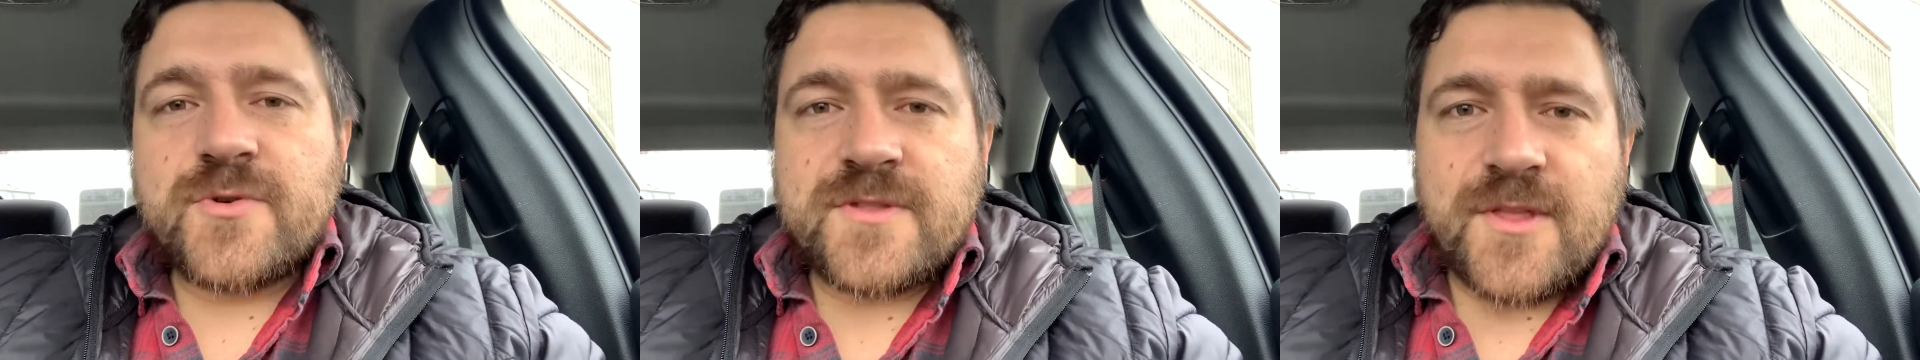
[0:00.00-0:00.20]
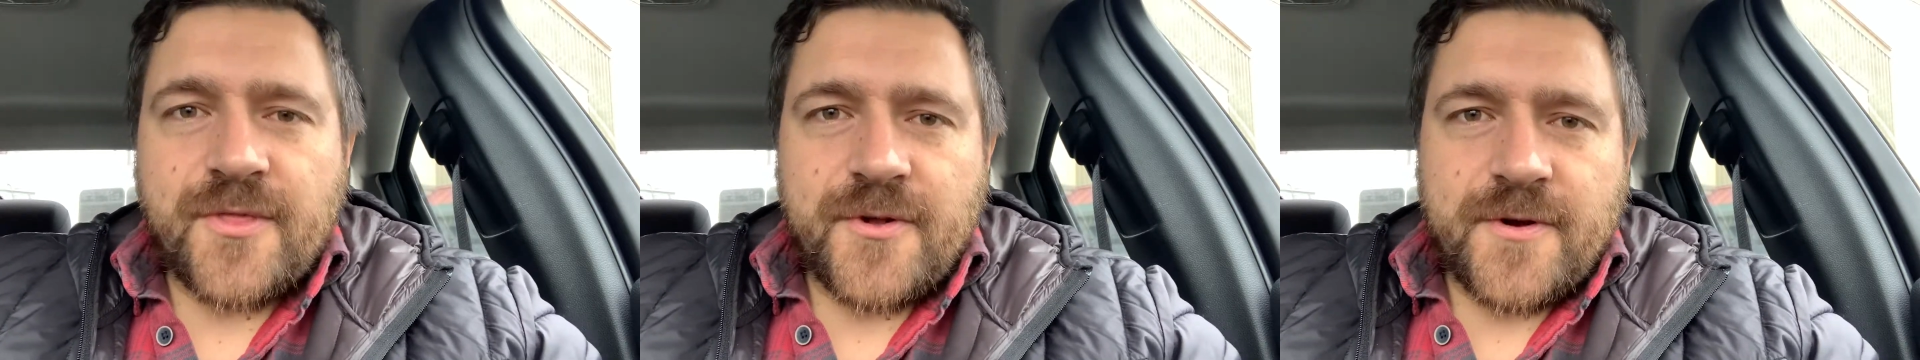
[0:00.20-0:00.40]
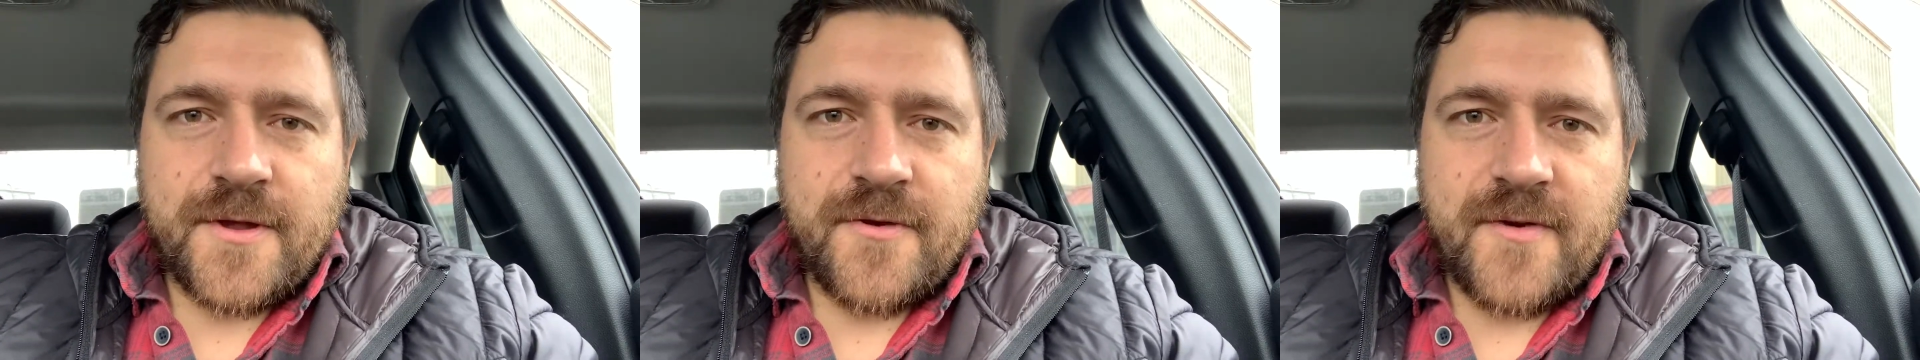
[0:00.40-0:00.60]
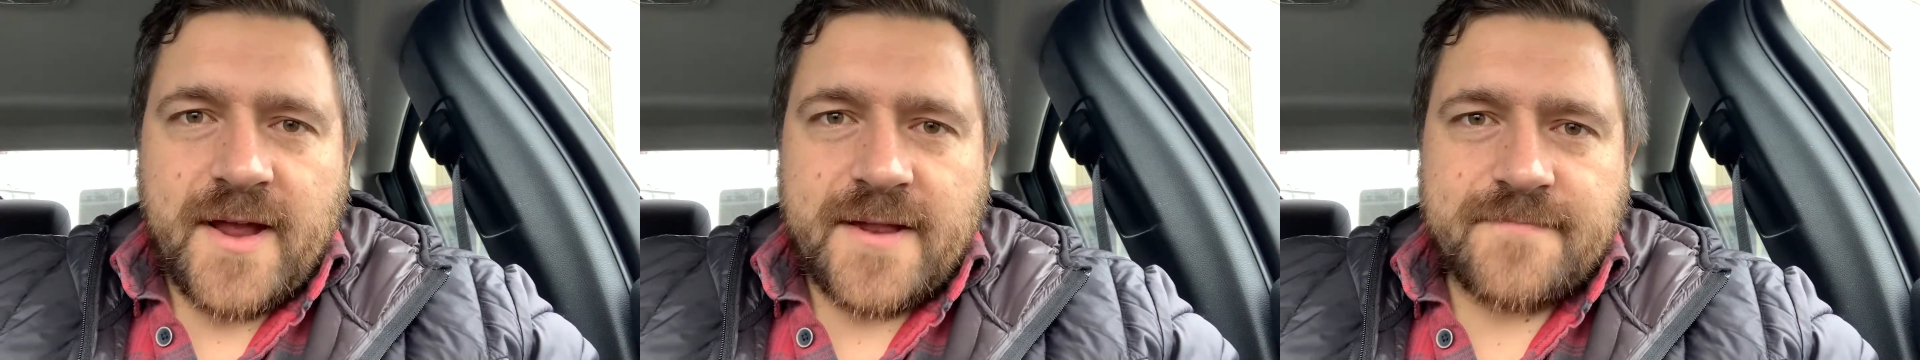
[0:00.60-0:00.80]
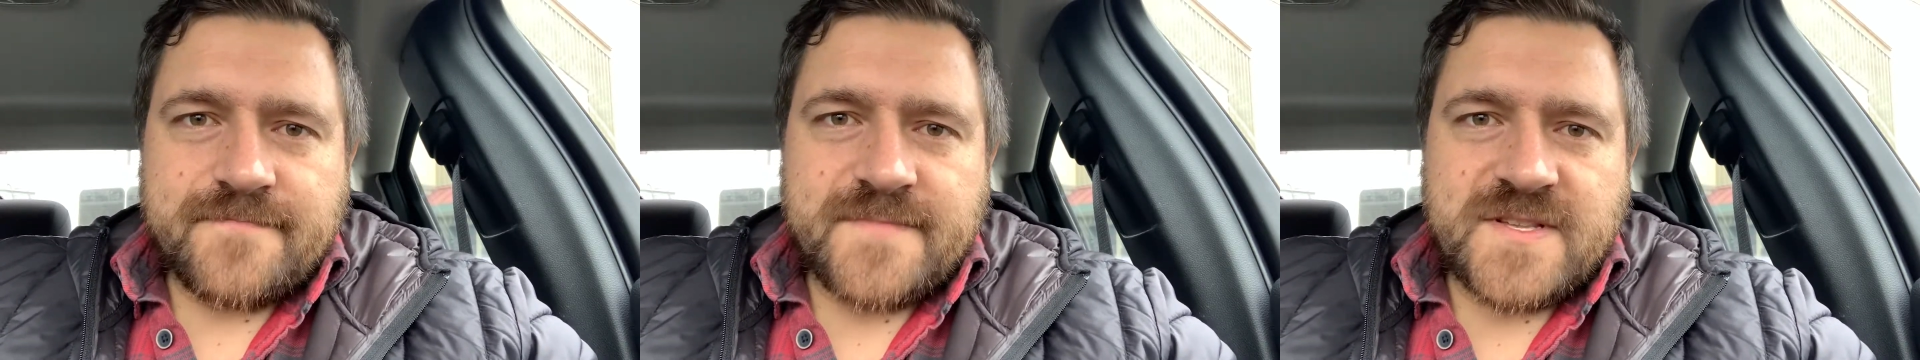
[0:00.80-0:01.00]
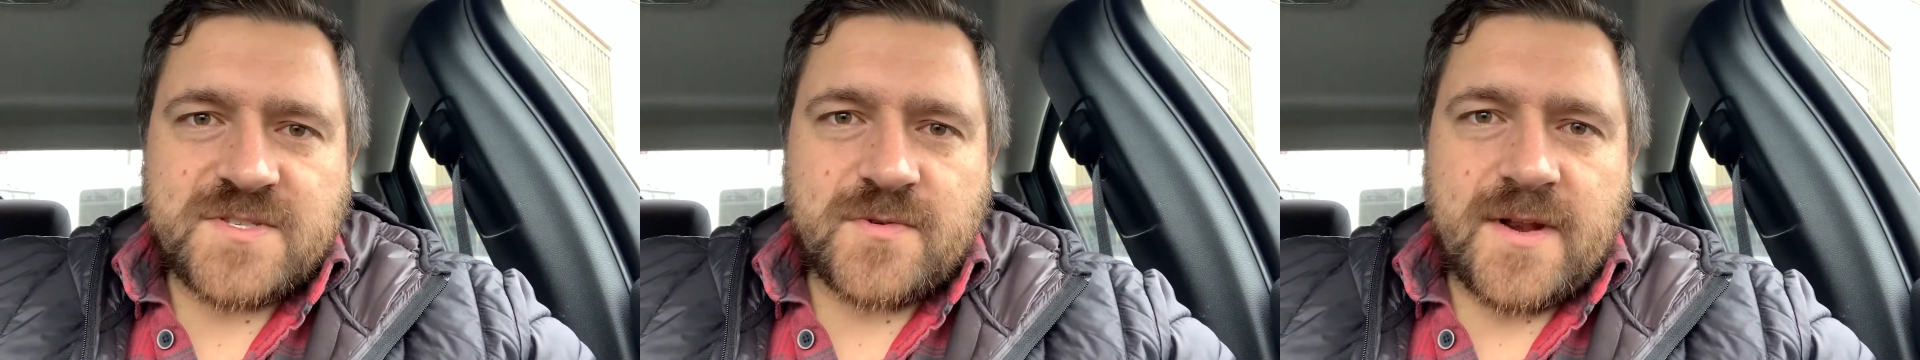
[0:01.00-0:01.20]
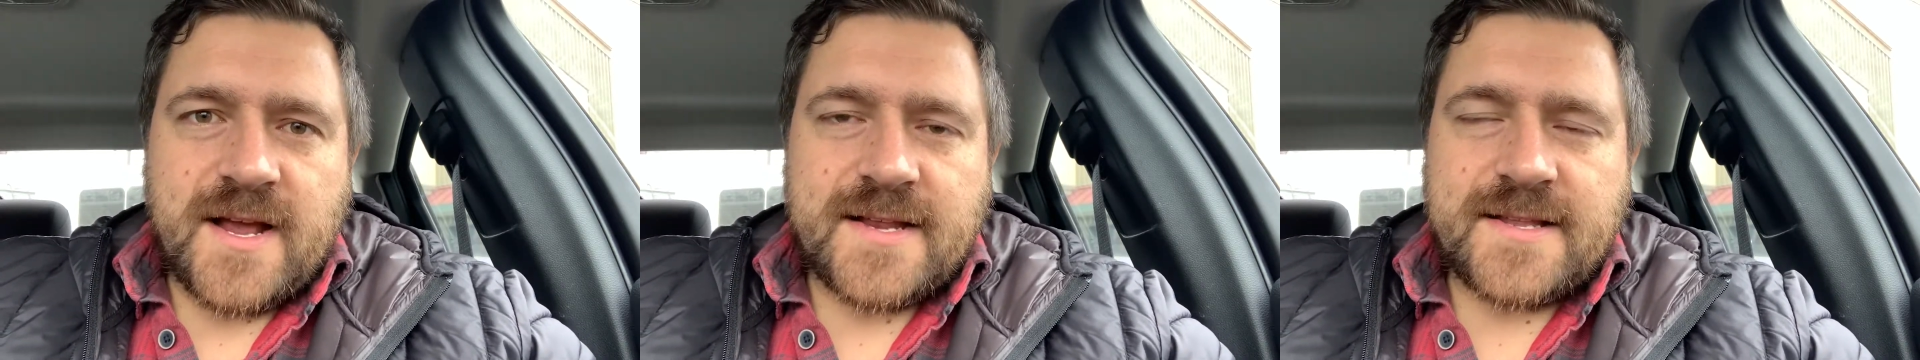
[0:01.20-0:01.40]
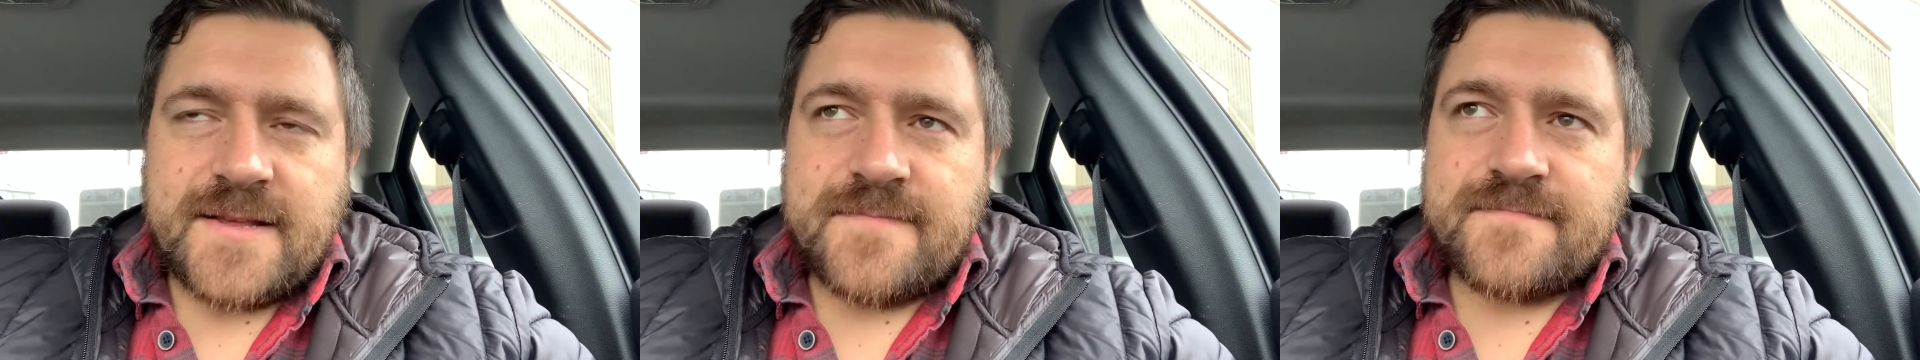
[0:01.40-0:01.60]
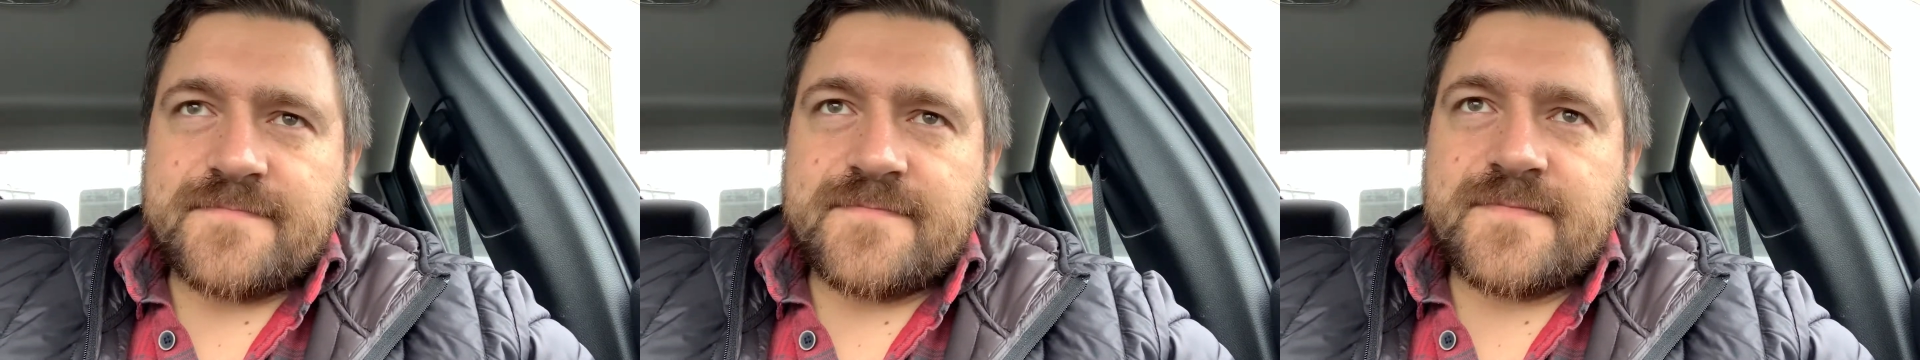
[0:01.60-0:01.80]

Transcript: with the 30 grand. That's what I did.